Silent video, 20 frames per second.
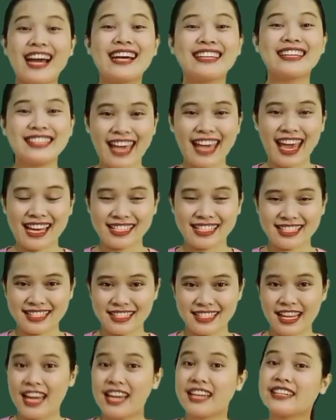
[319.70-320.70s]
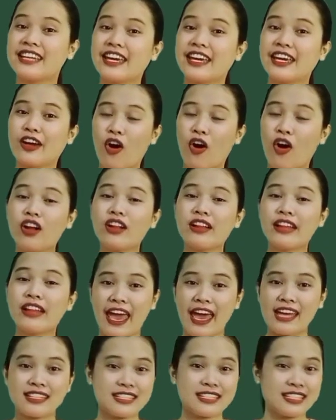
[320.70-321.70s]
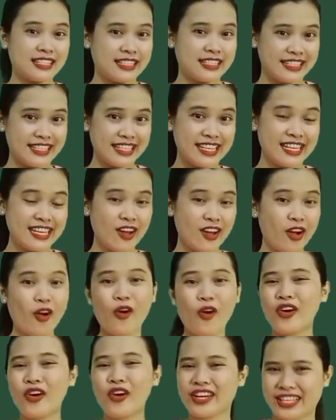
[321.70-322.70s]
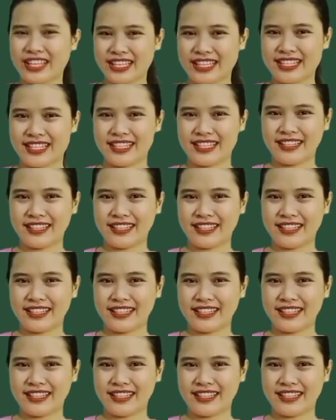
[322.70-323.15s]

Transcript: Yes, They all end in D or ED.